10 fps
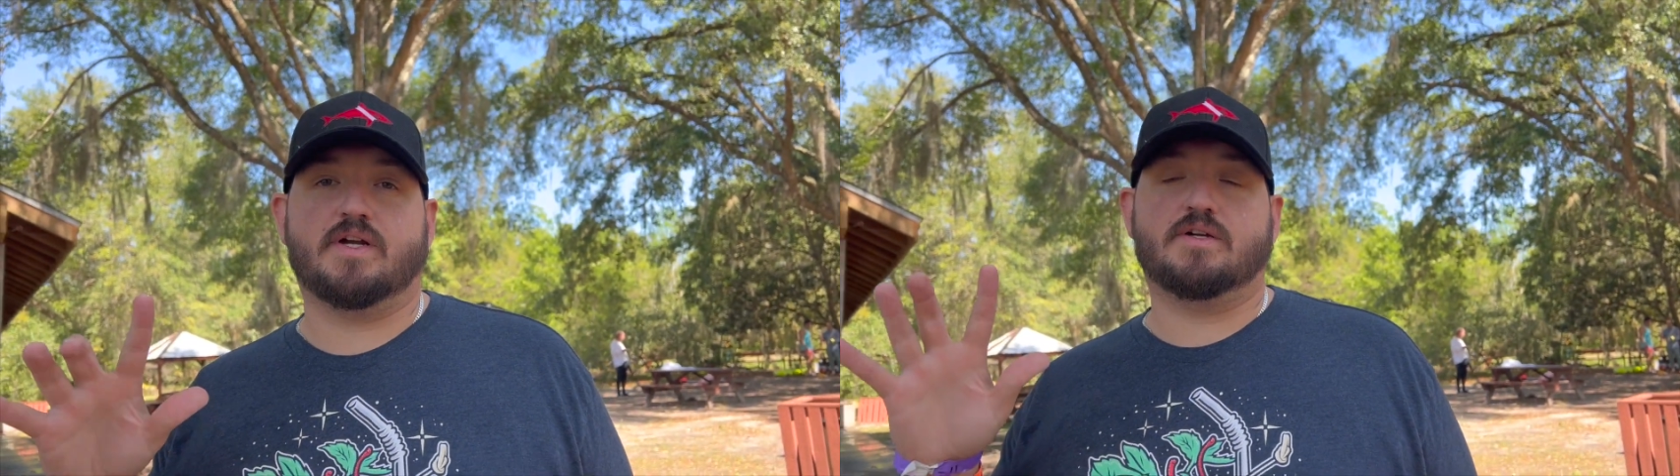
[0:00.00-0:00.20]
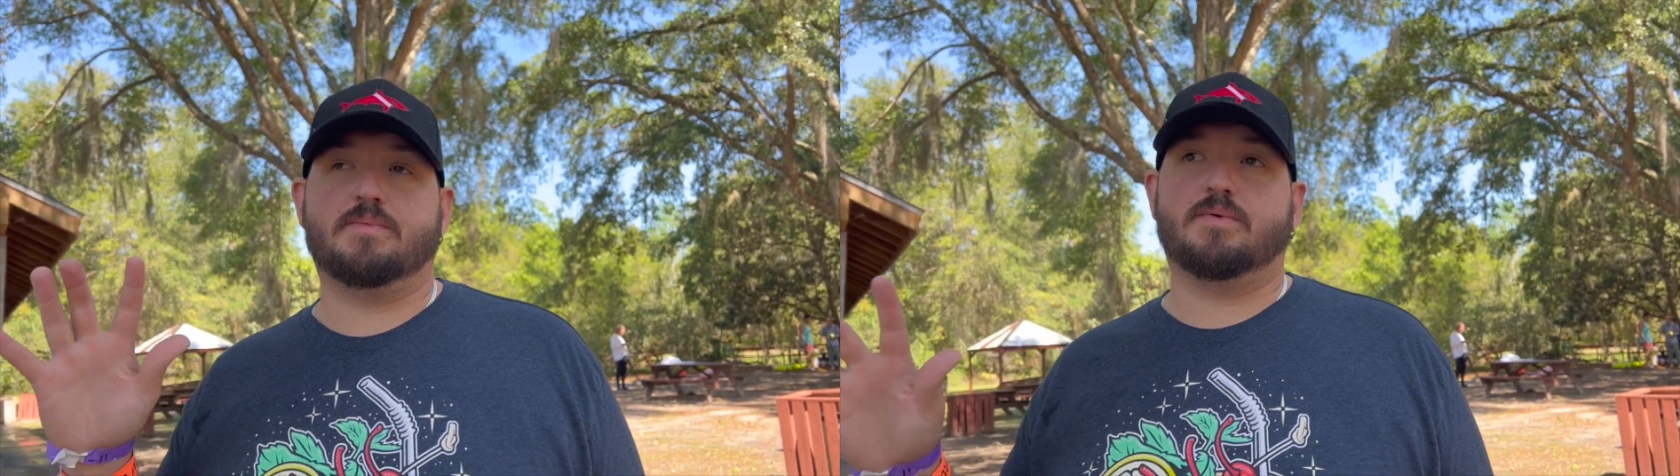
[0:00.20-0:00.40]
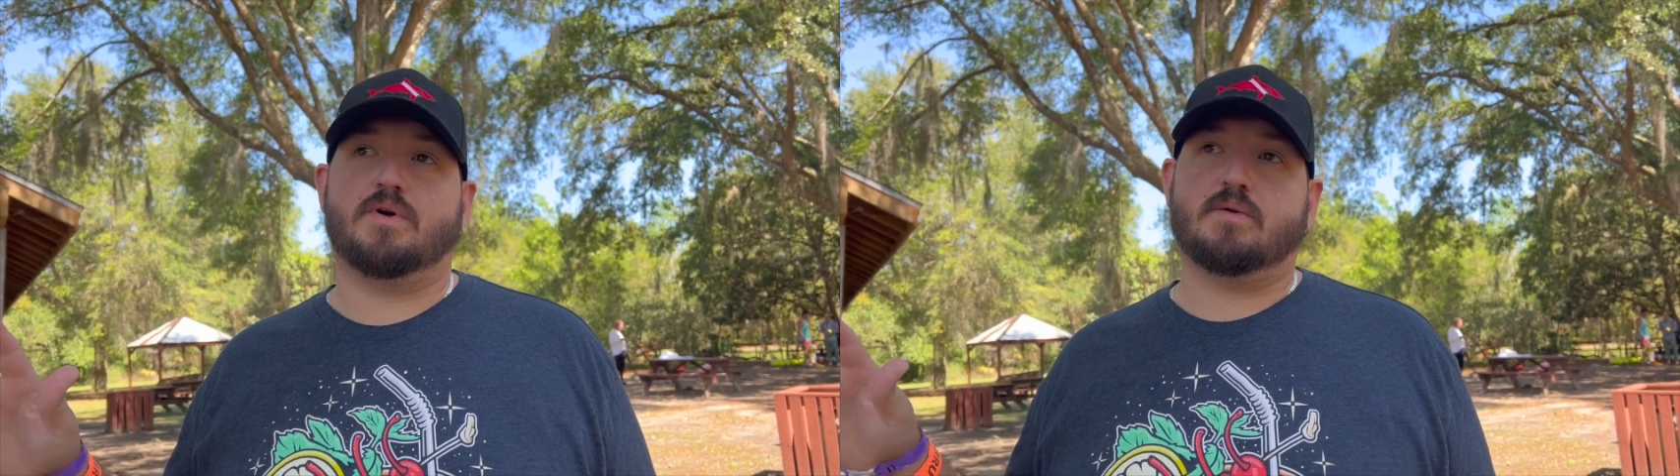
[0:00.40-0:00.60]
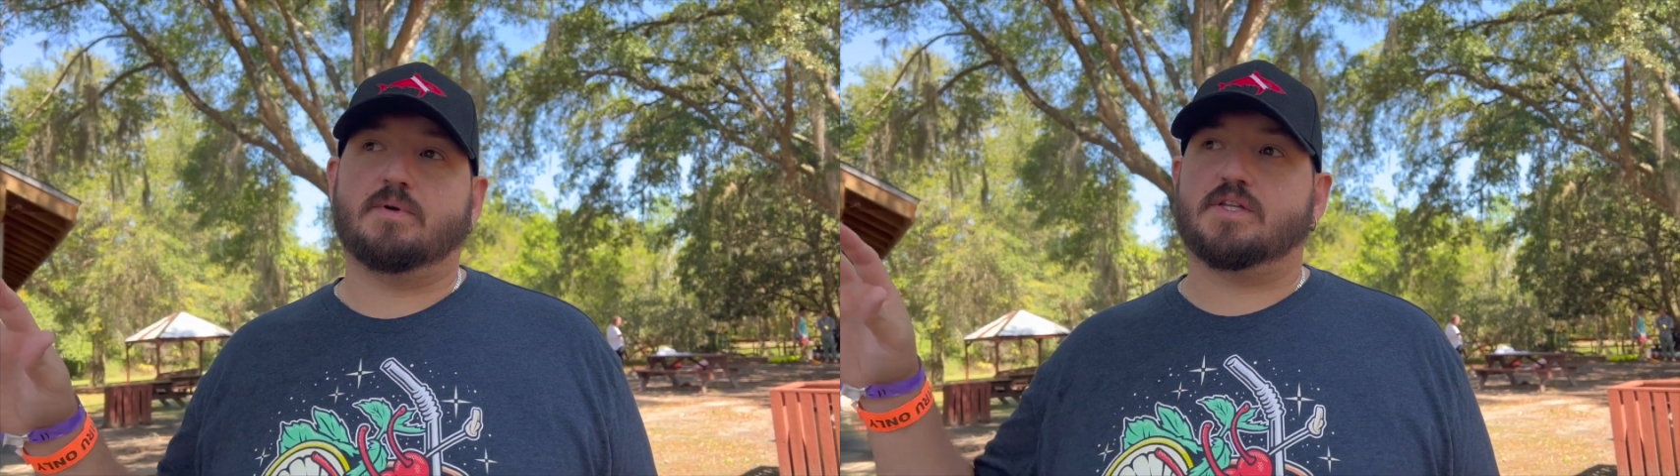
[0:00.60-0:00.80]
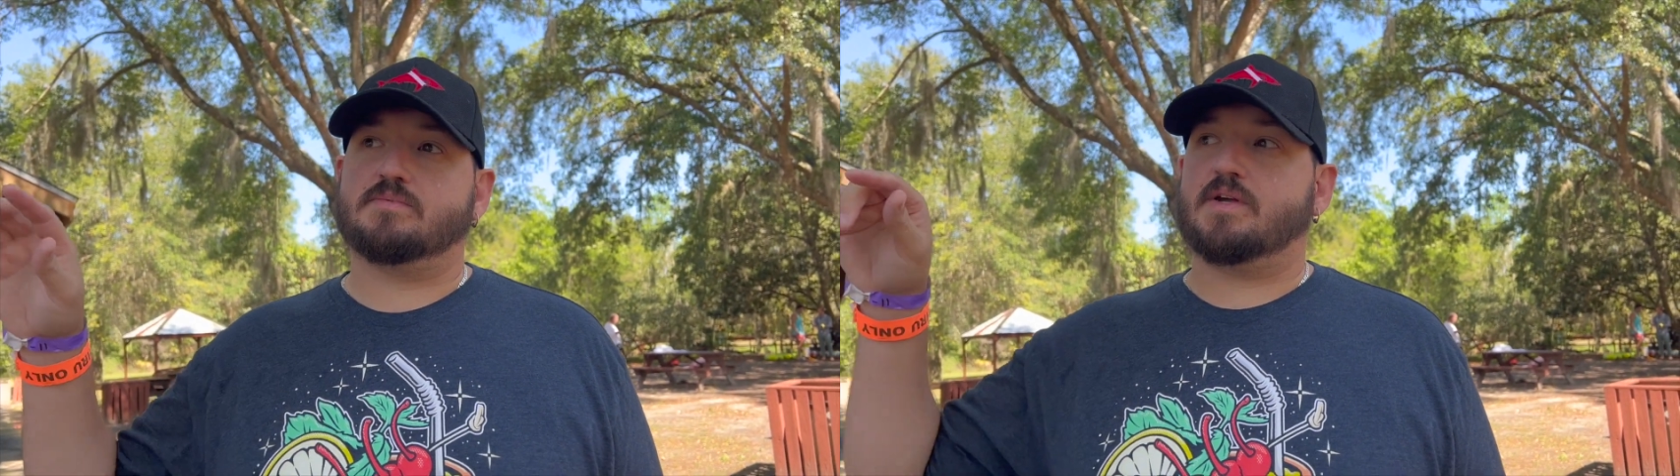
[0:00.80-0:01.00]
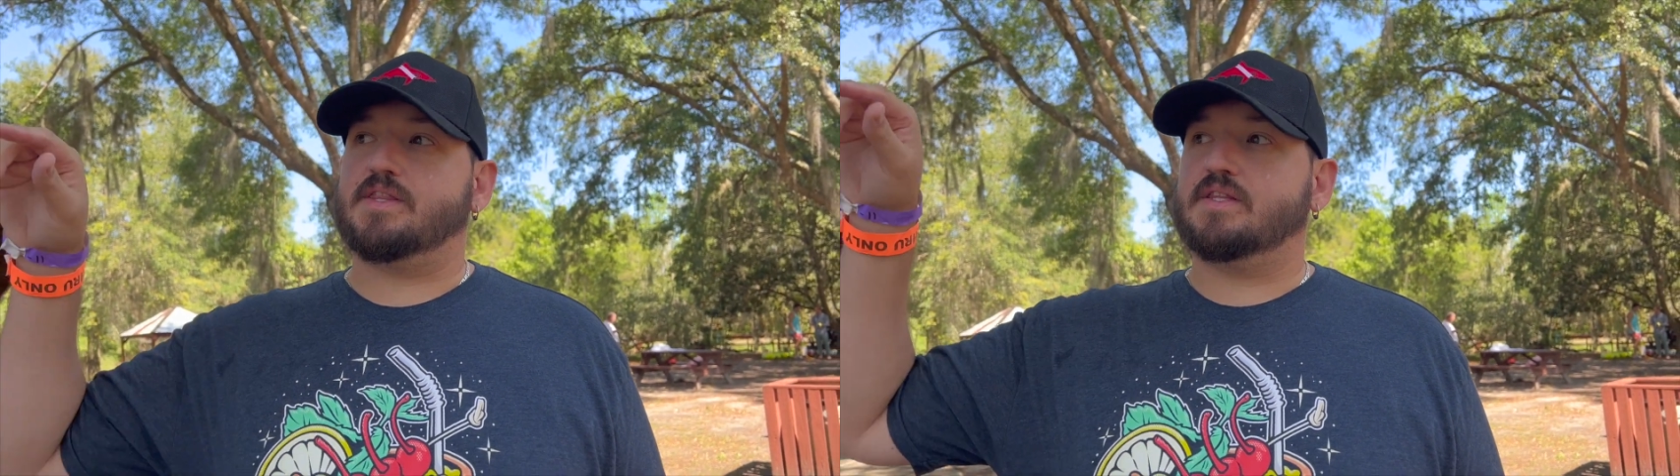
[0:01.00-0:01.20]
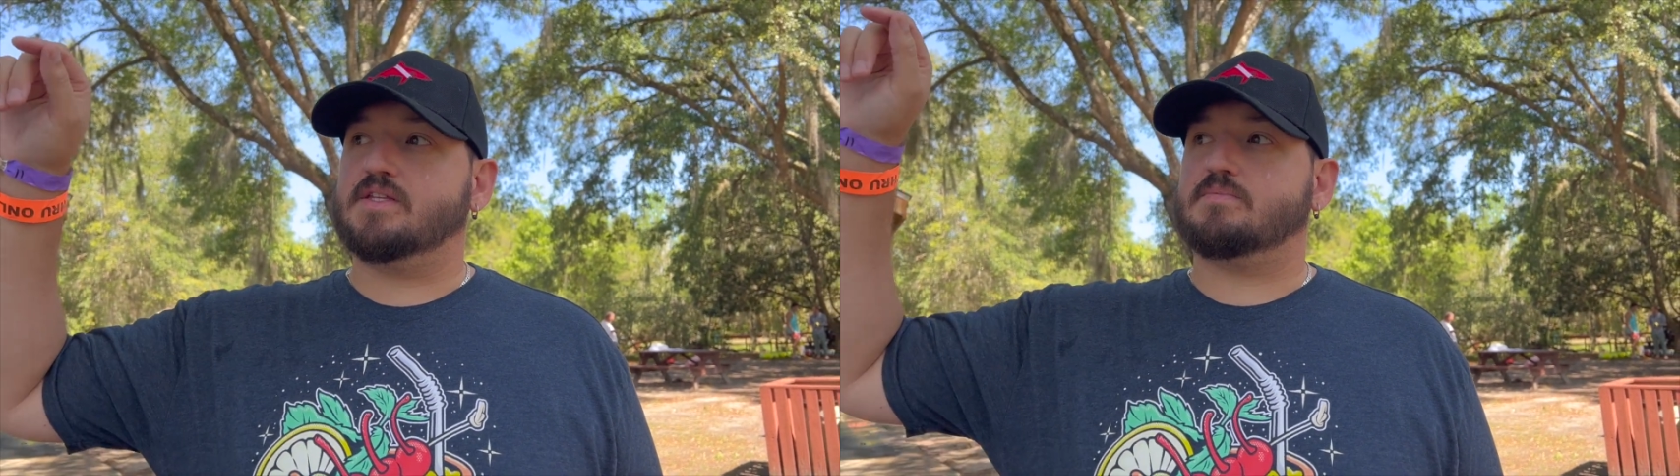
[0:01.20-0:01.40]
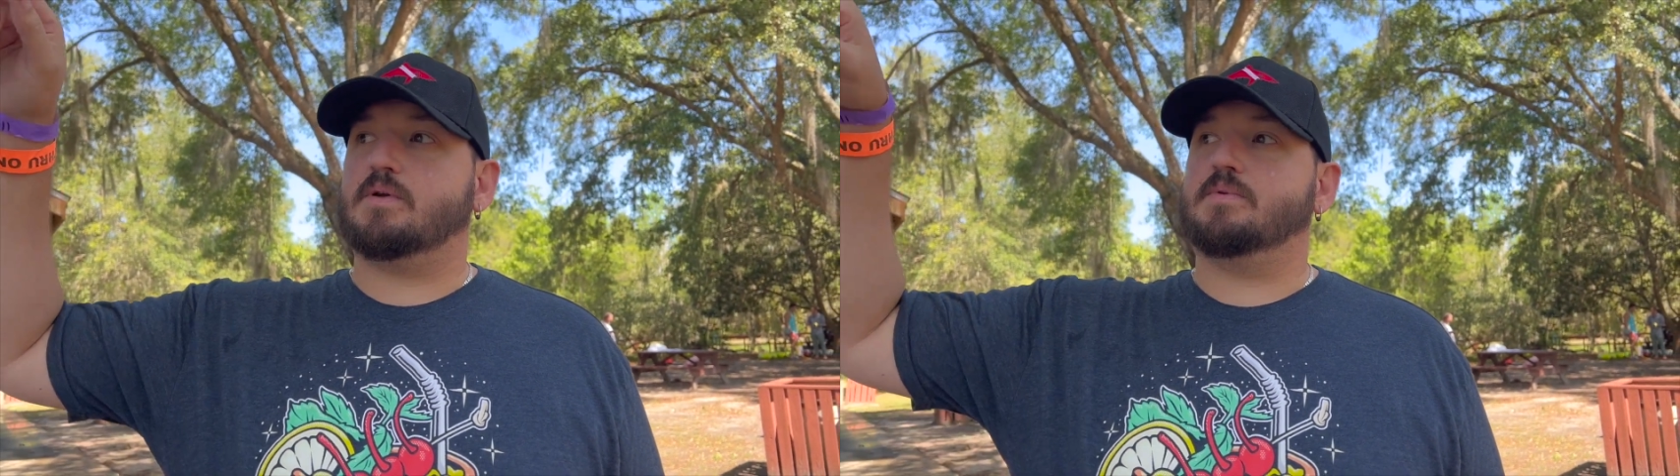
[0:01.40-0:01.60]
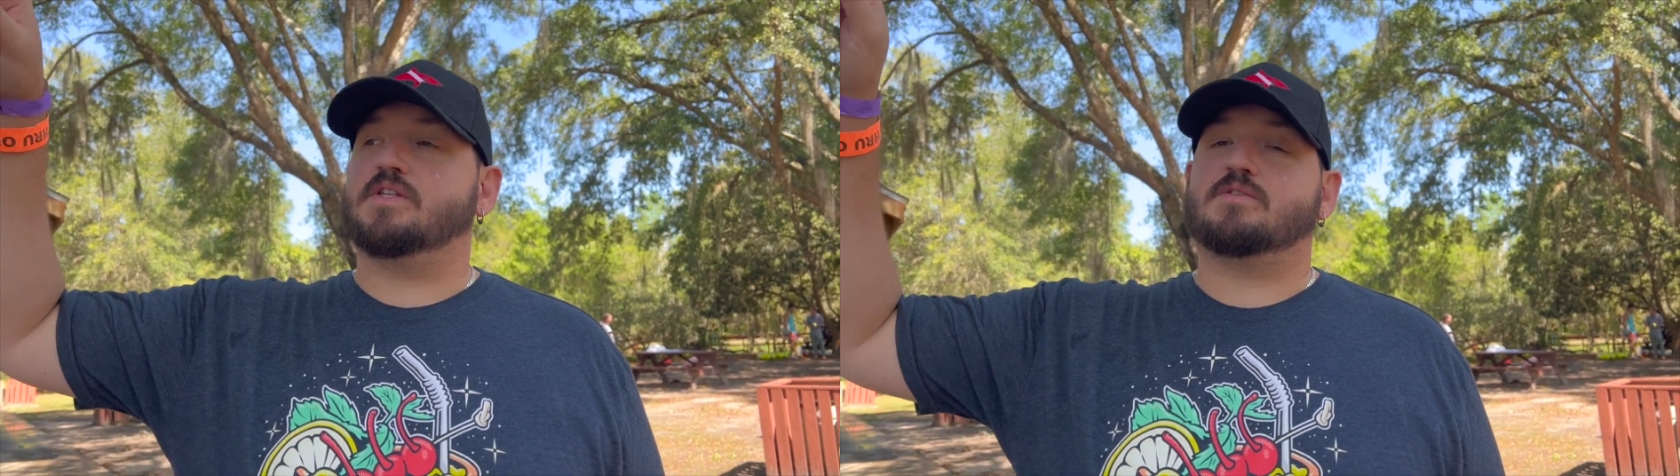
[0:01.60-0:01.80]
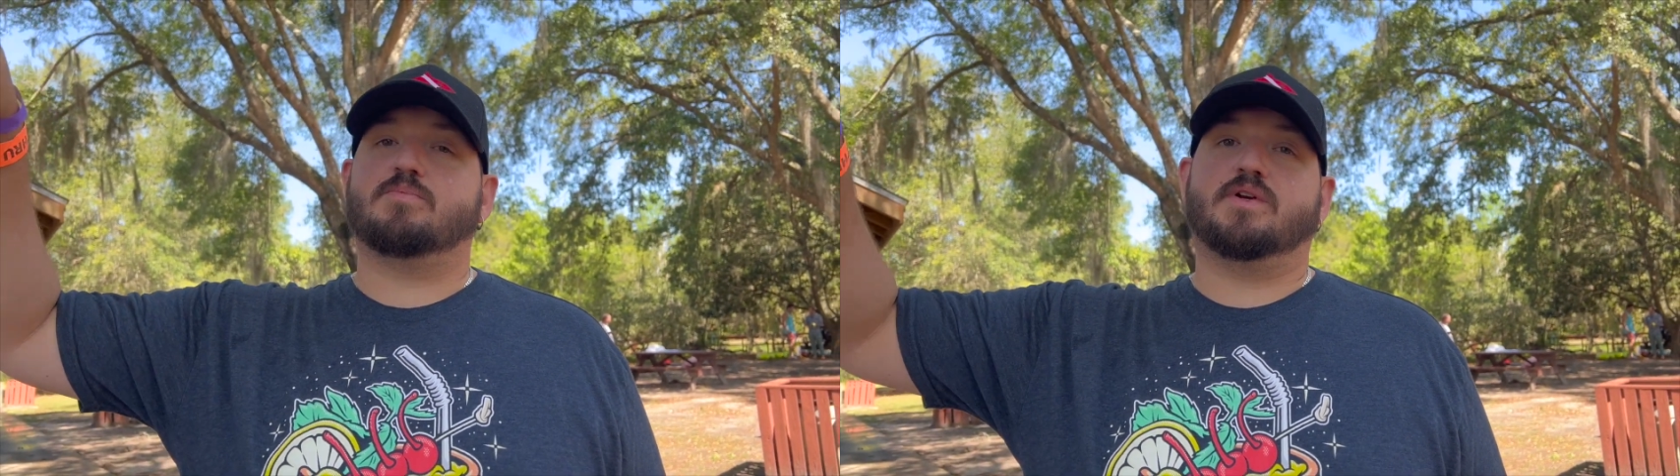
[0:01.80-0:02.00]
I could be wrong about this, but I think this may be
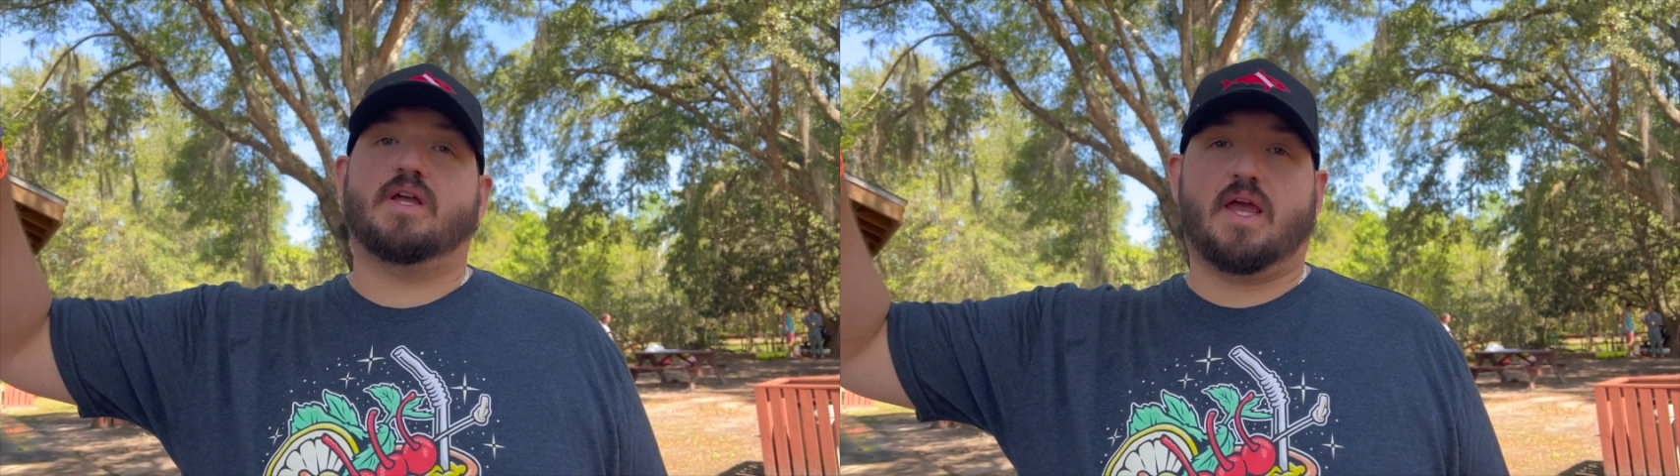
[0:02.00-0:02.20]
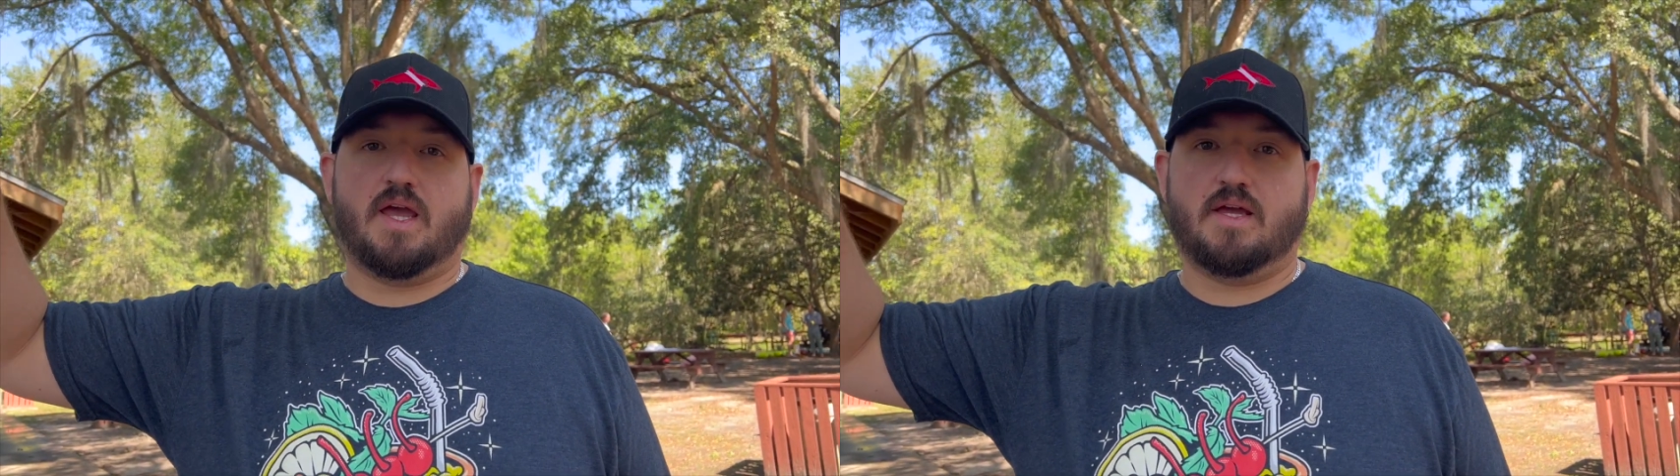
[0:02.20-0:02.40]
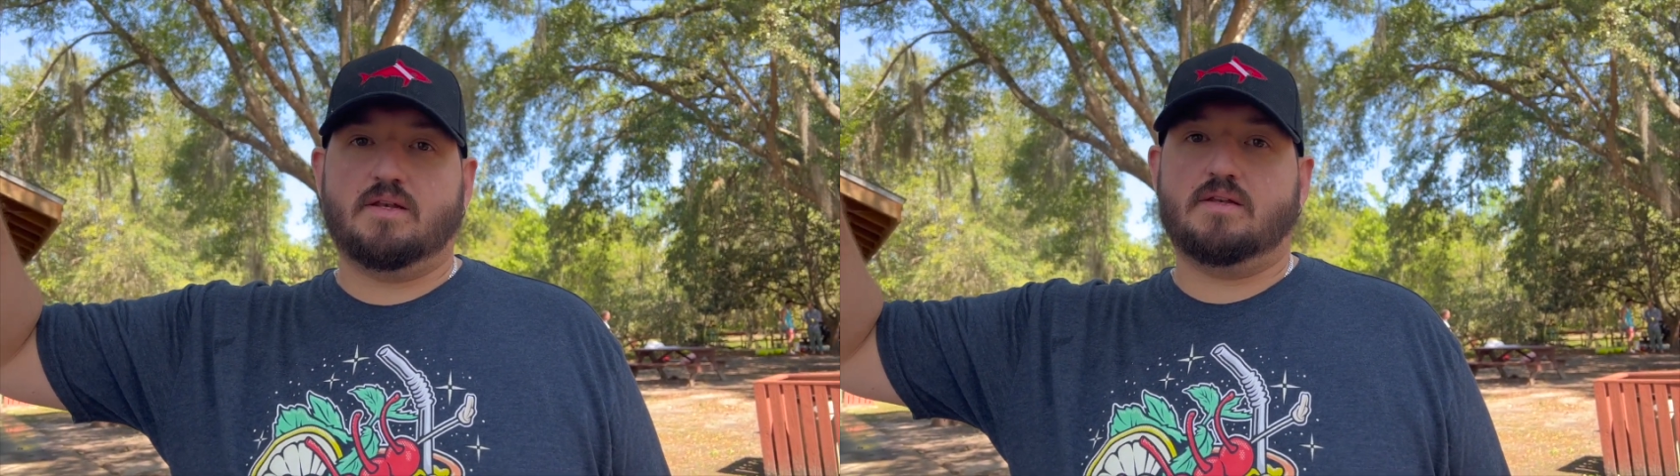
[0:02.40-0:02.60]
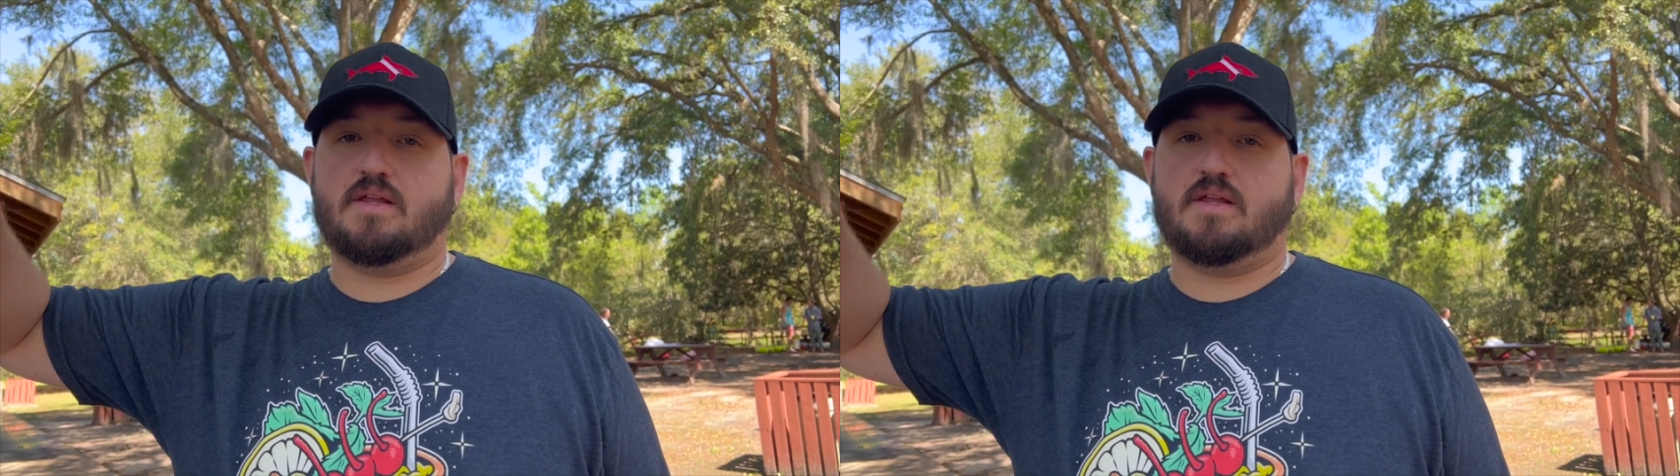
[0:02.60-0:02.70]
the spring head